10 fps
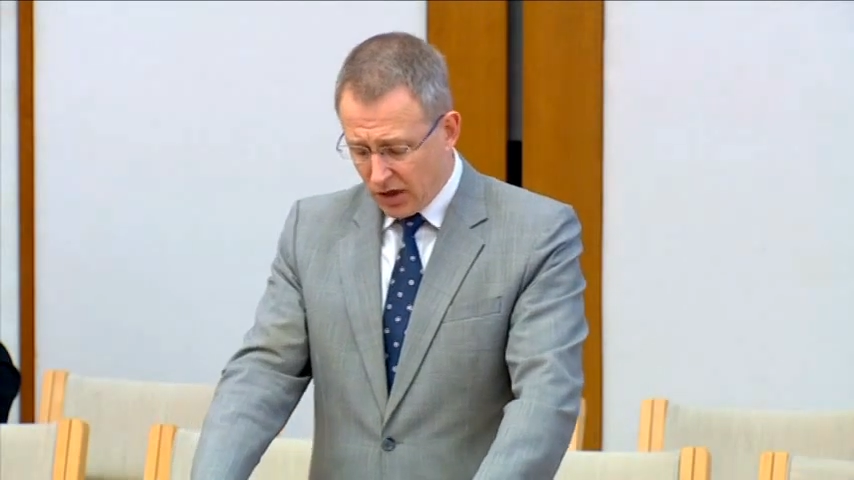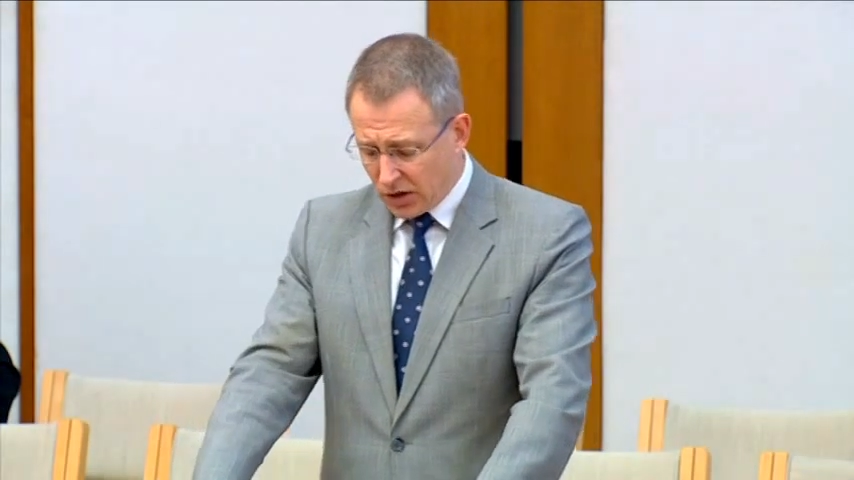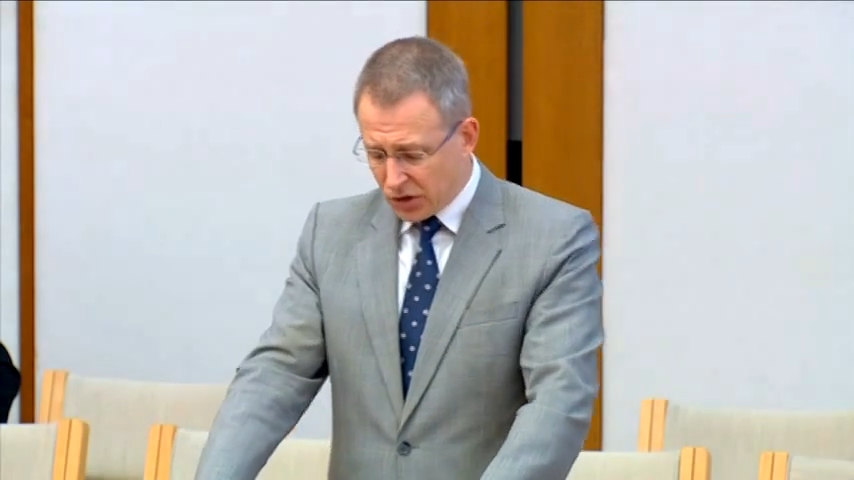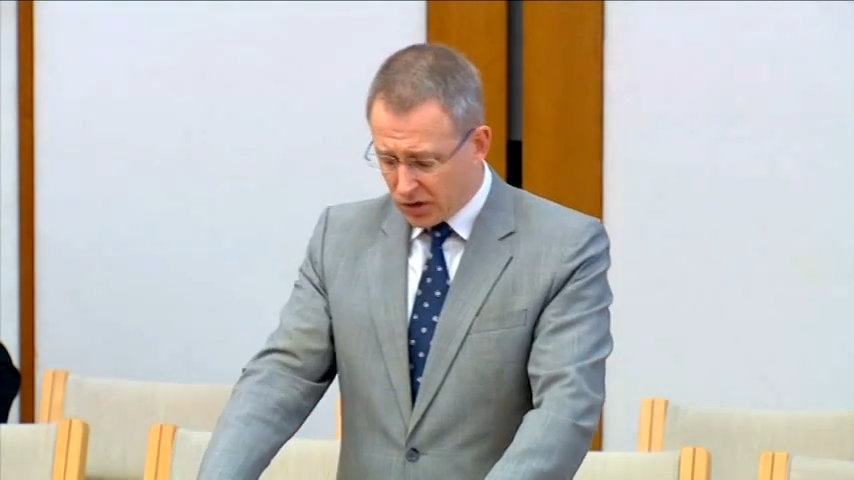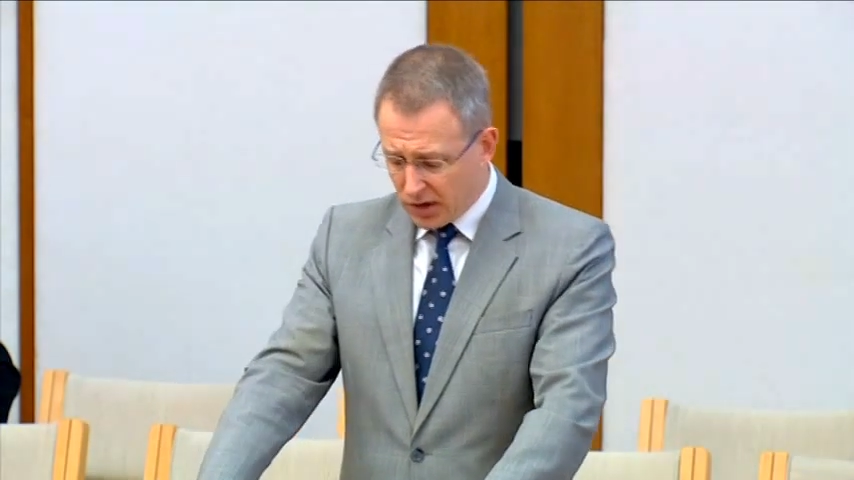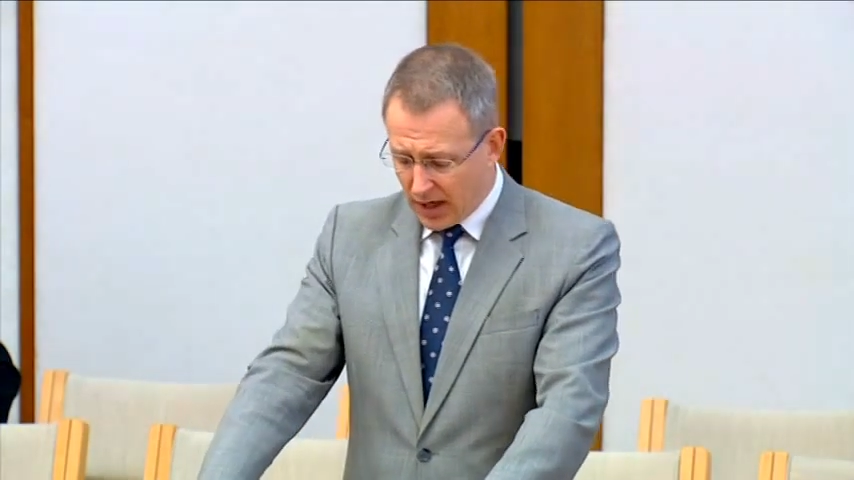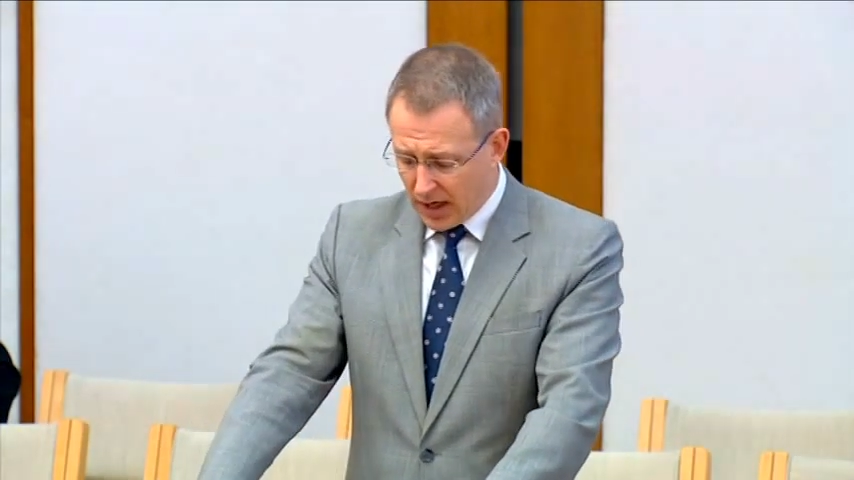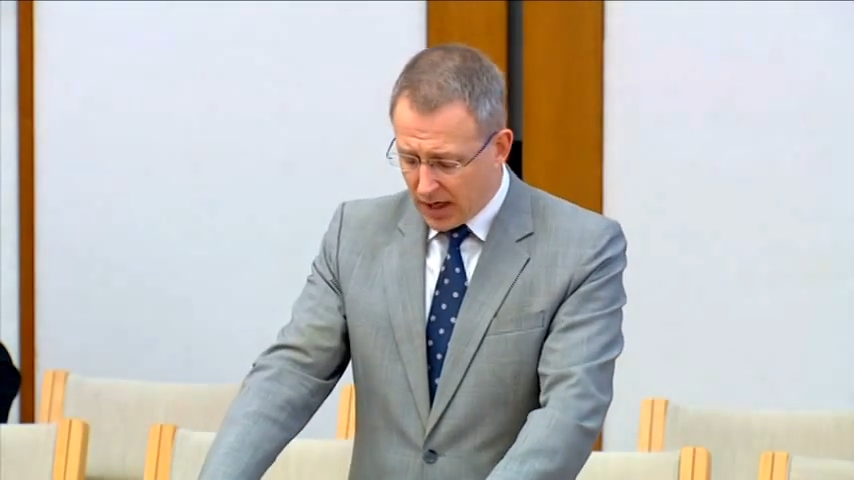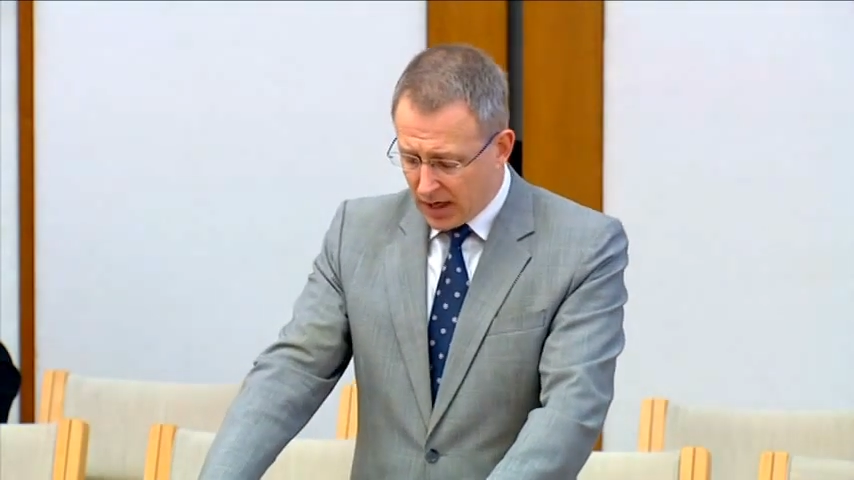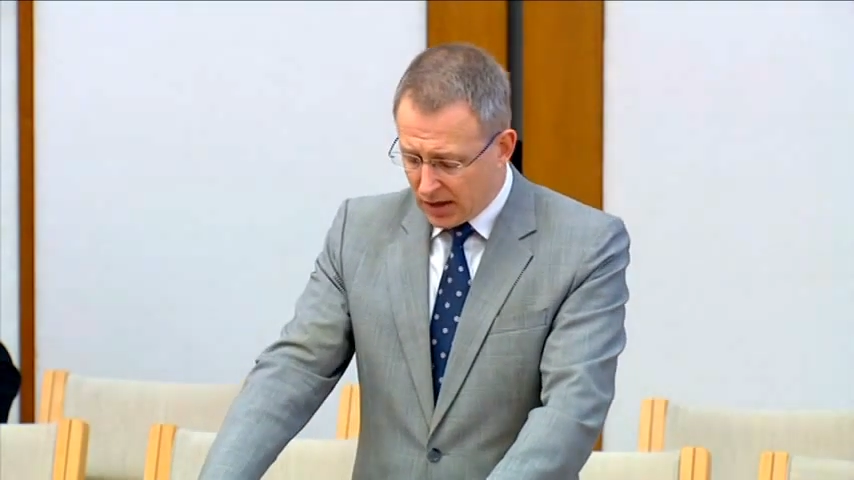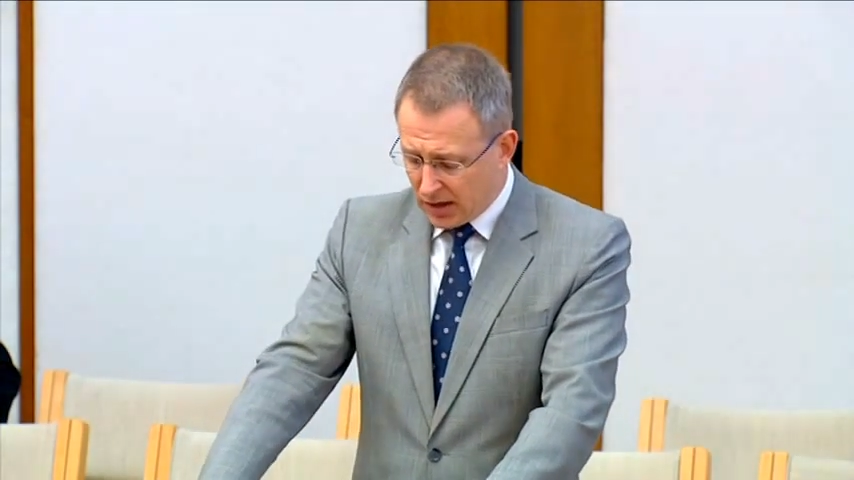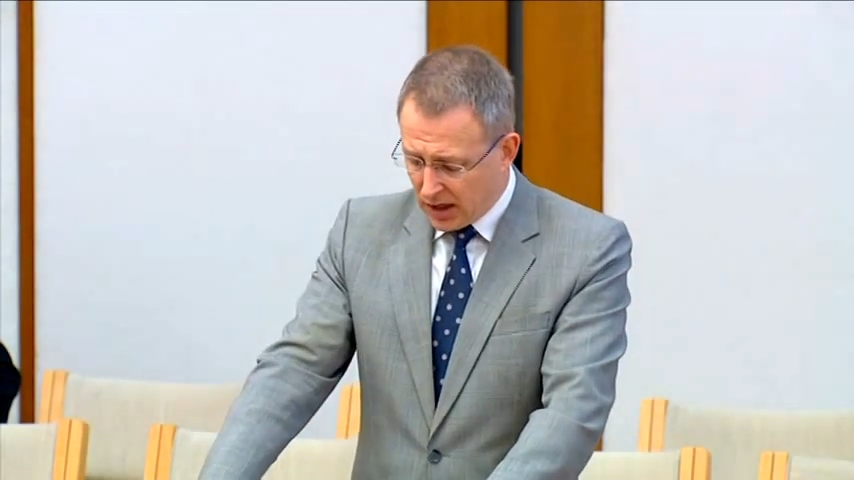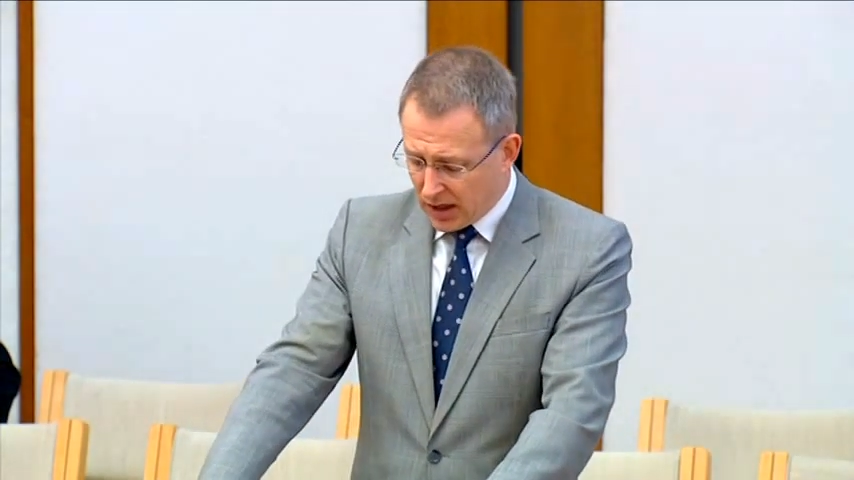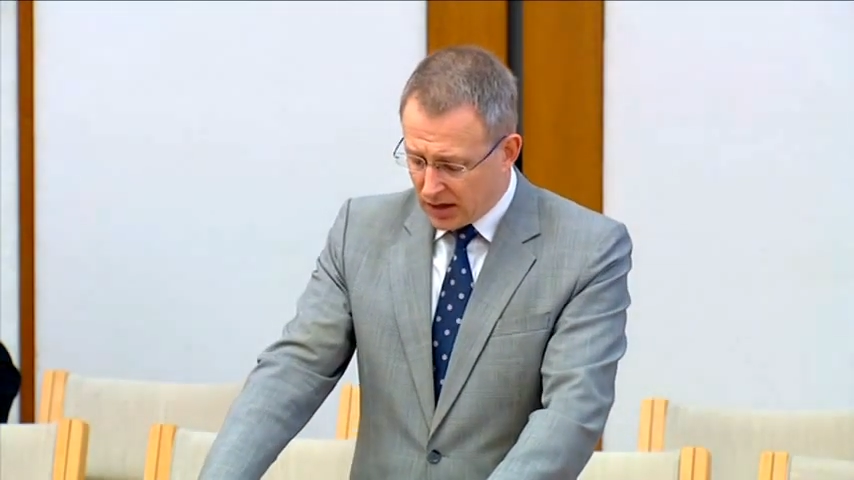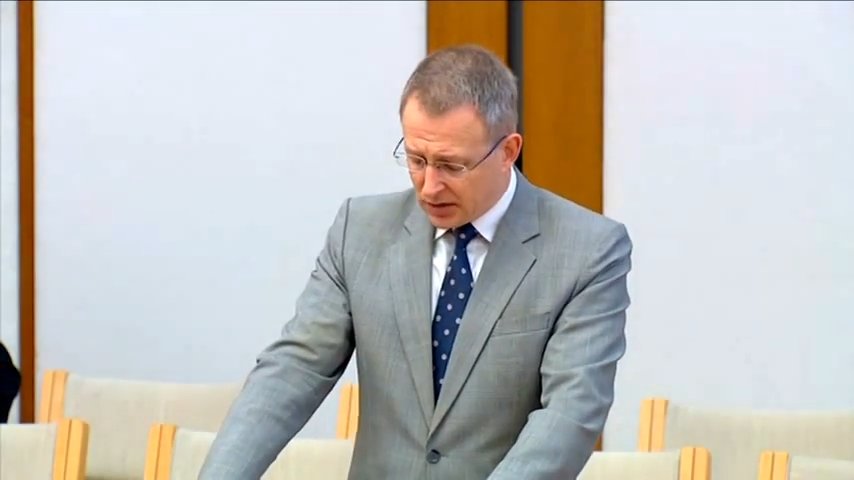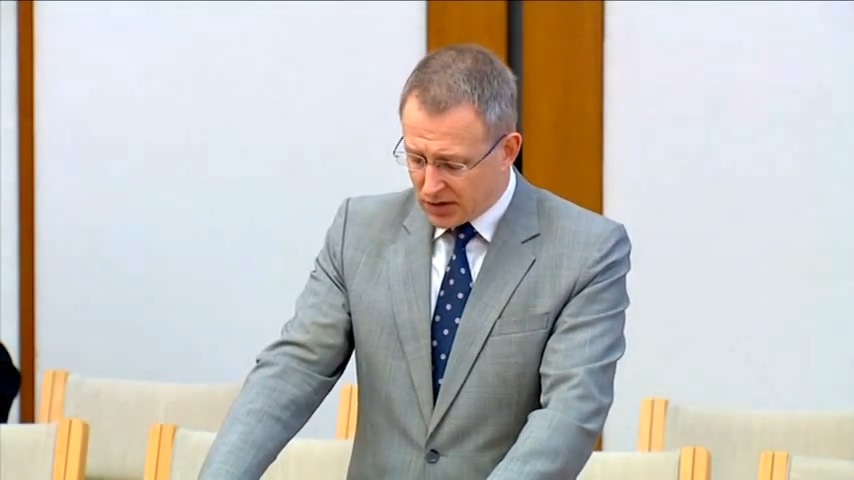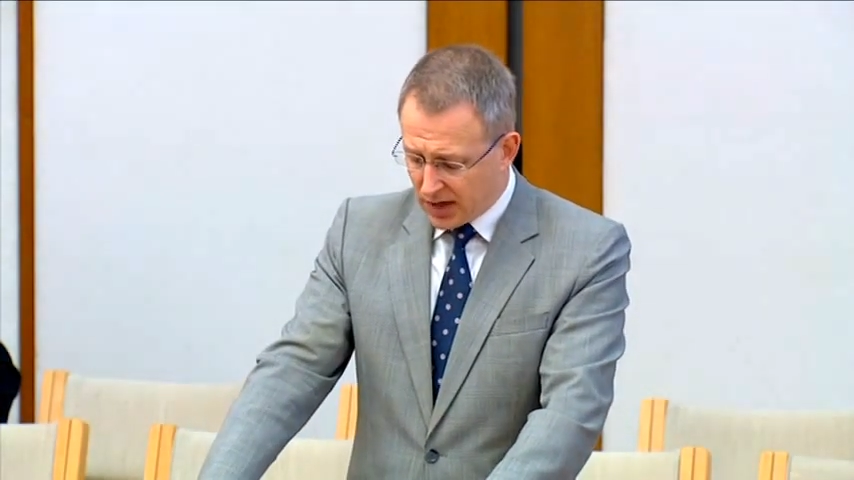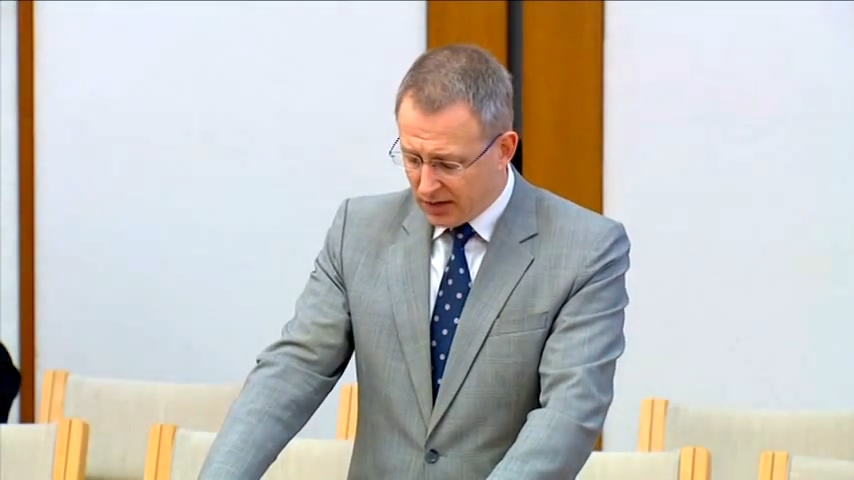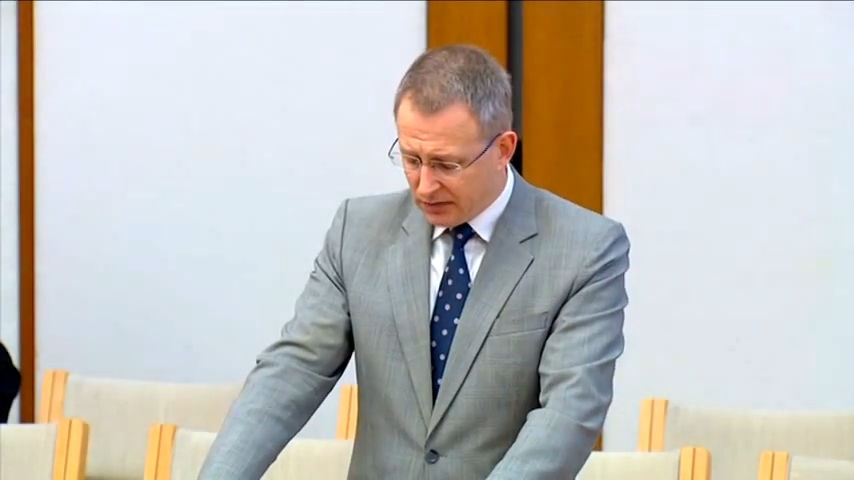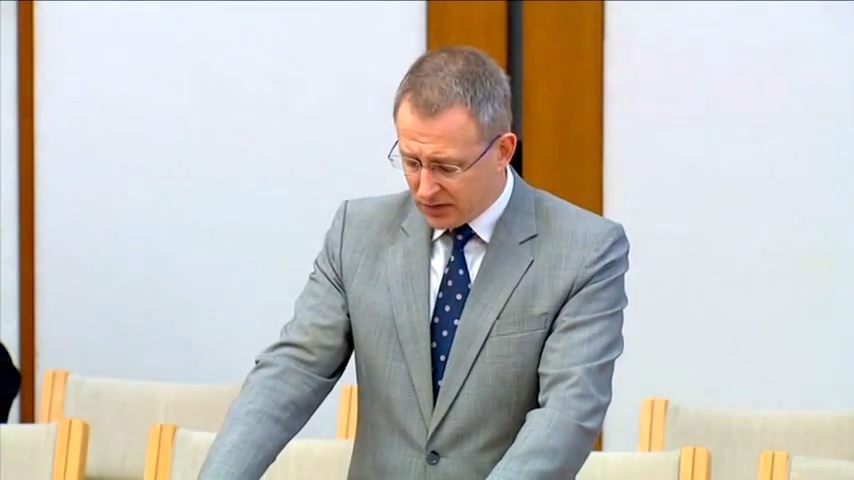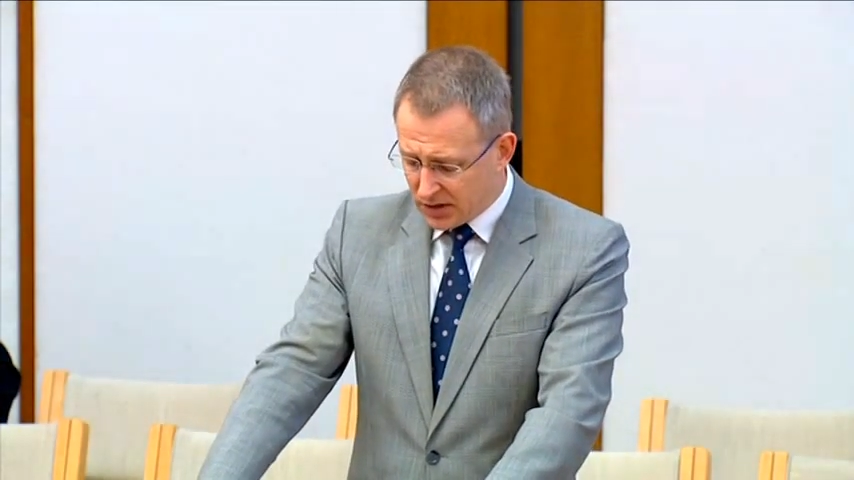should they need safe,